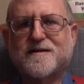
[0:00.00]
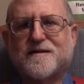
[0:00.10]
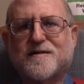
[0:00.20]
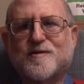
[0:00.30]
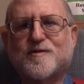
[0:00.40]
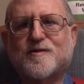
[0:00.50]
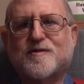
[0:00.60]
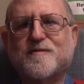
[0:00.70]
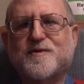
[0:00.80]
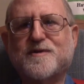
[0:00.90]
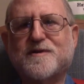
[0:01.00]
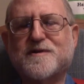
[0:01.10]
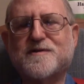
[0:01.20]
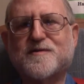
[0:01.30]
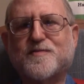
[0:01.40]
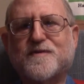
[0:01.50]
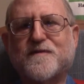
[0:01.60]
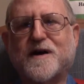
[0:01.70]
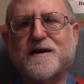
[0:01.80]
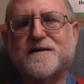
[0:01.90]
local communities are
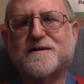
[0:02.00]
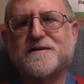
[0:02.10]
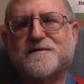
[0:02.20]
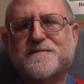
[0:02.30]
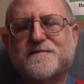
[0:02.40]
providing.